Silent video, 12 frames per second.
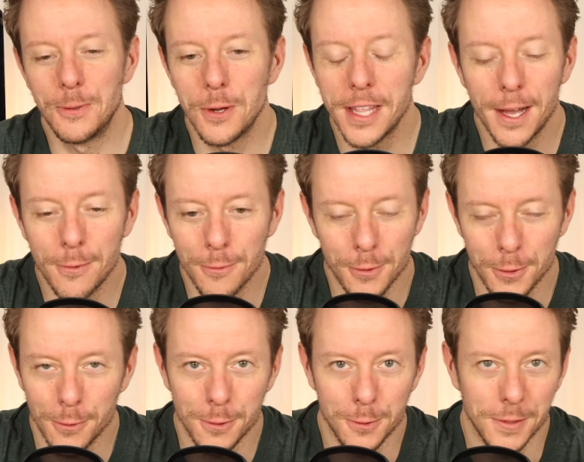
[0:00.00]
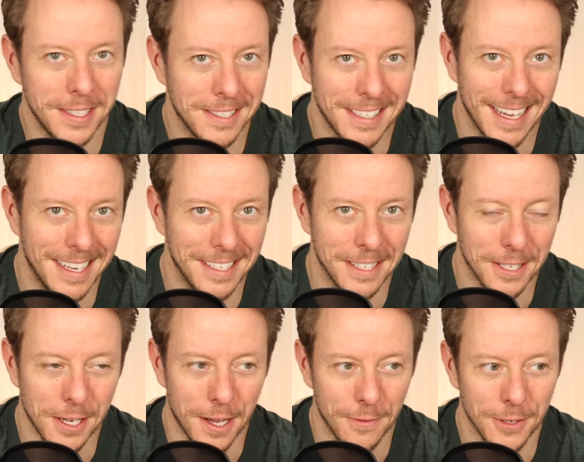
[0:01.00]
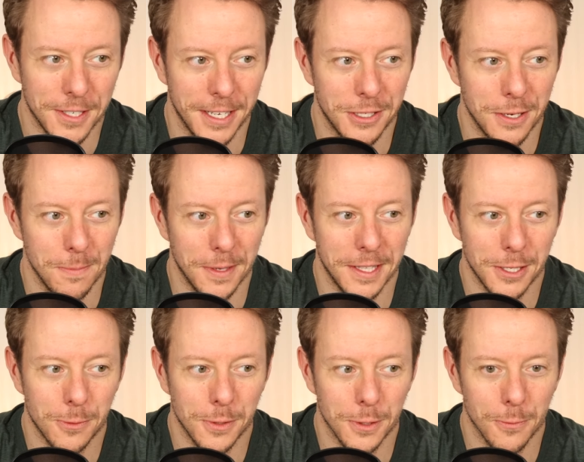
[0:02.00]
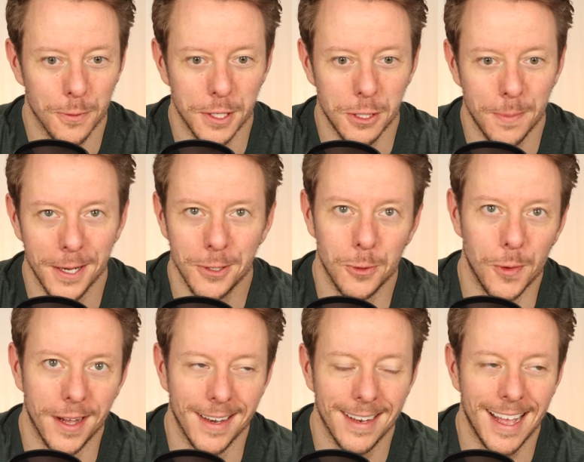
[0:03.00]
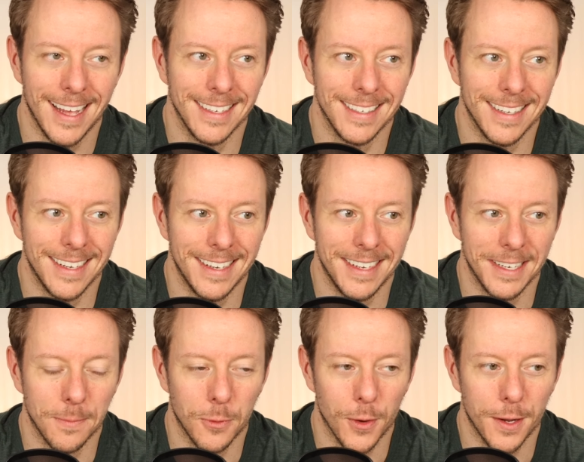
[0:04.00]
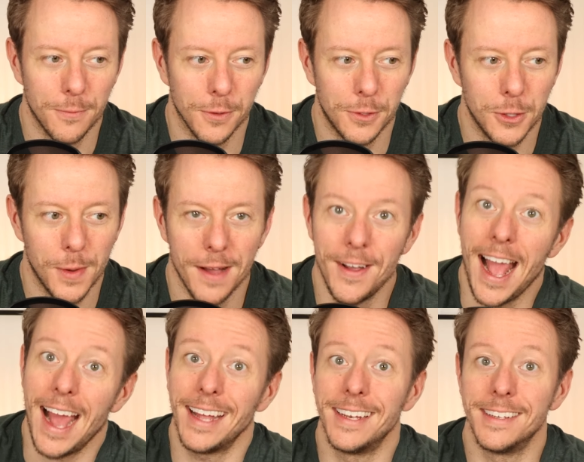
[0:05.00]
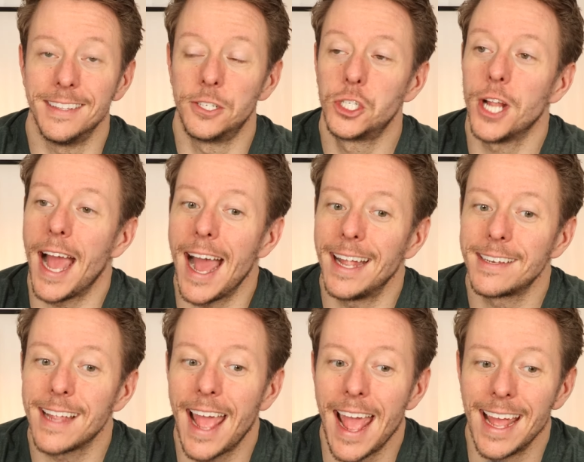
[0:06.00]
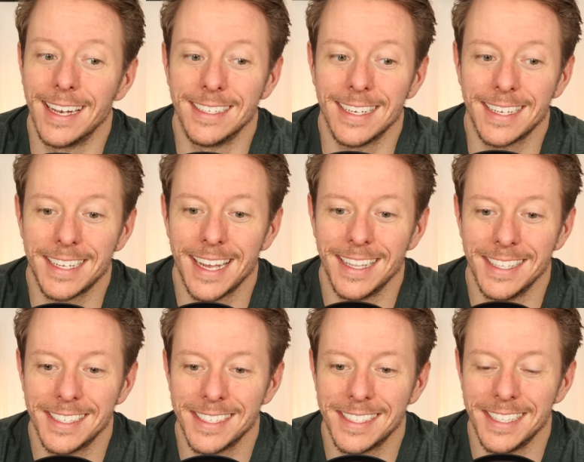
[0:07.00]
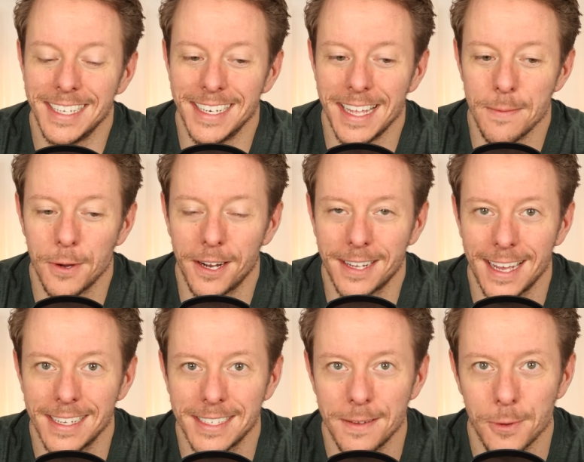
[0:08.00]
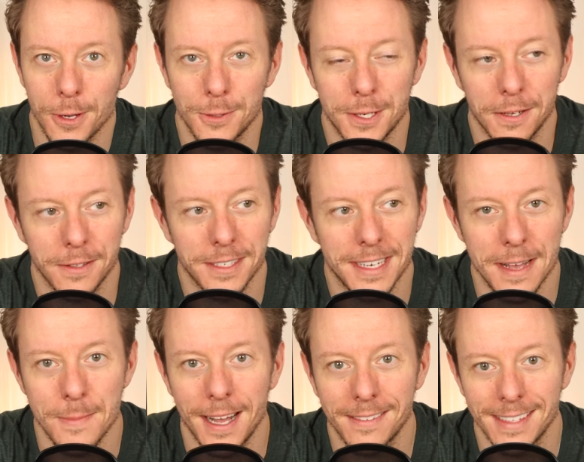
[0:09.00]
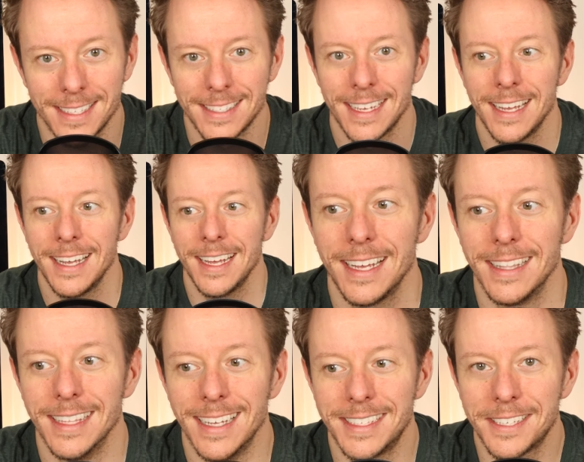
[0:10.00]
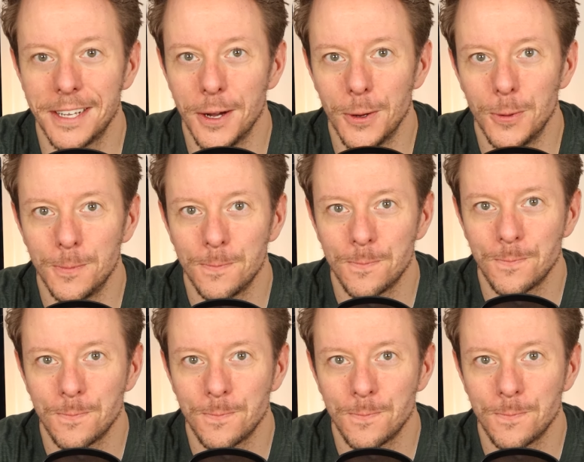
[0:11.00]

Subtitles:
without further ado, let's just get into the conversation. But this was a really special one, and I'm grateful to have had the chat. And again, this is the DNA Podcast. I'm your host, Douglas Nyback. Let's go.